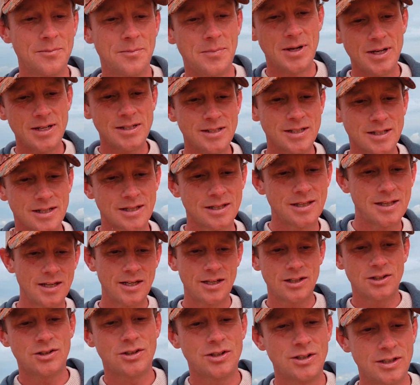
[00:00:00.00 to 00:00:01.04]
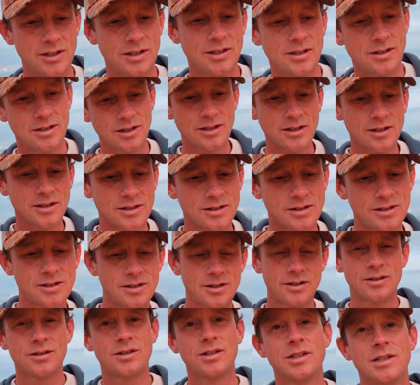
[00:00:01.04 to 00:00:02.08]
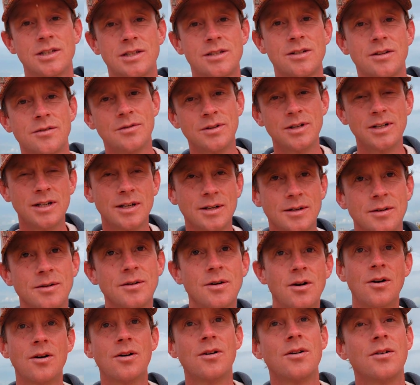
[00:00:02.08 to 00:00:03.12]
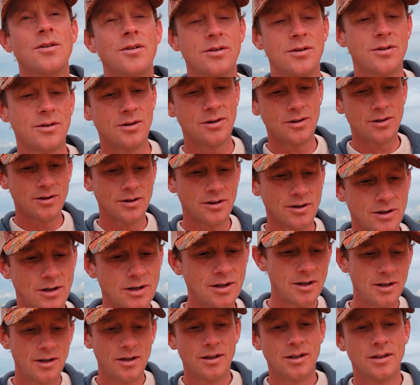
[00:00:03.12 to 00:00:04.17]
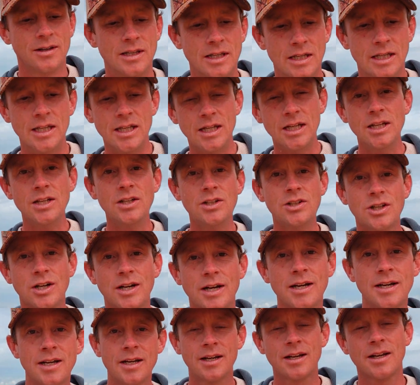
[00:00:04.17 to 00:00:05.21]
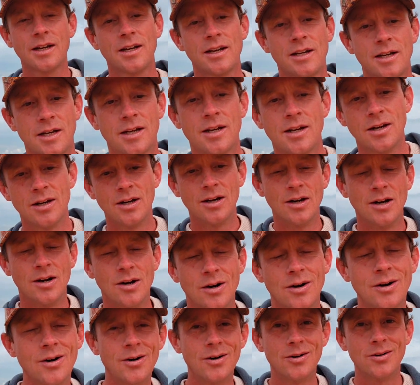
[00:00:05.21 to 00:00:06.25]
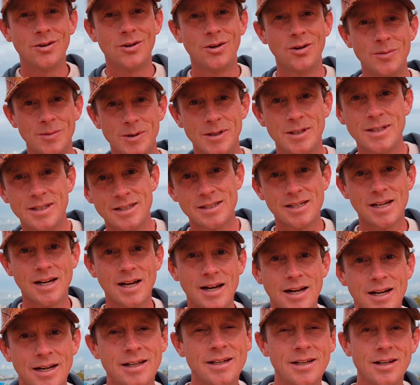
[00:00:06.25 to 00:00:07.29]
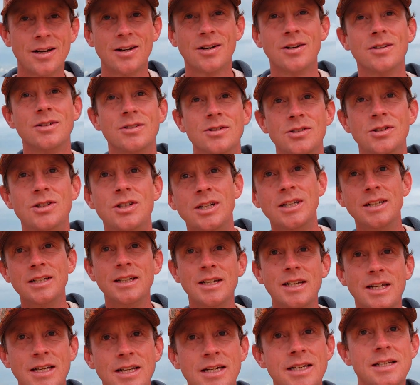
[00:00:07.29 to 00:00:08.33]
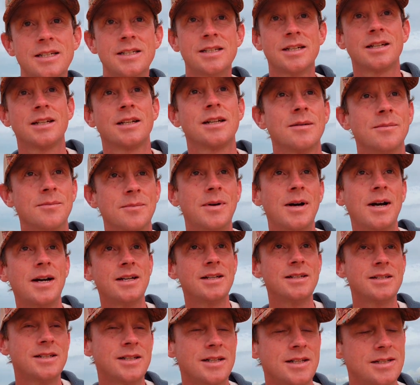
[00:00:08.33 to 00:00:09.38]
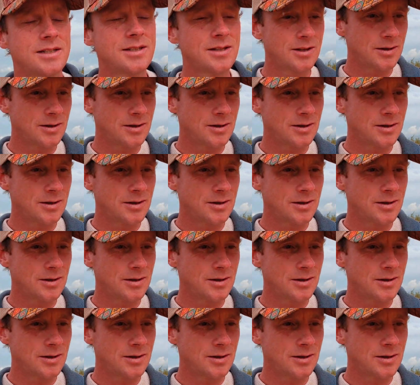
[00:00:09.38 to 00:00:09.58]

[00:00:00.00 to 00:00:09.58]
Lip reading: basically she does a reading on I Ching, on human design, and on gene keys, and combines these